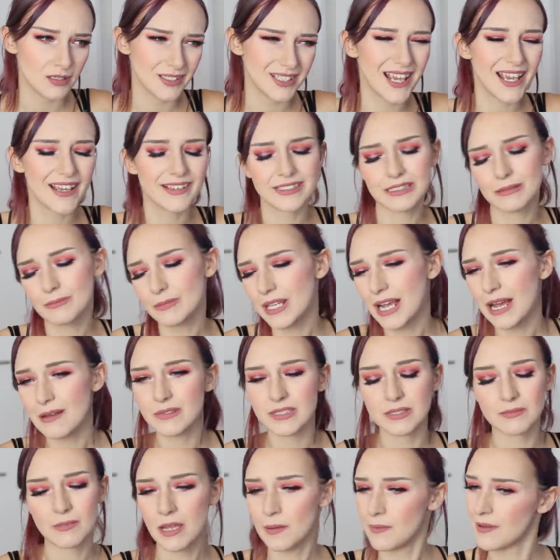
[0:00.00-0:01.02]
yeah,
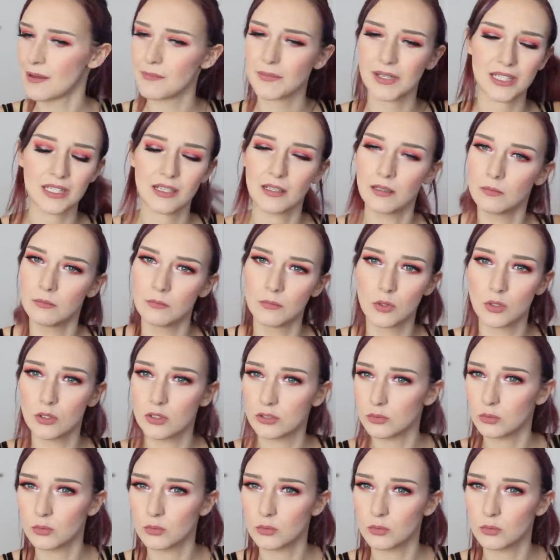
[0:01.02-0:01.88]
sometimes maybe I'm a little more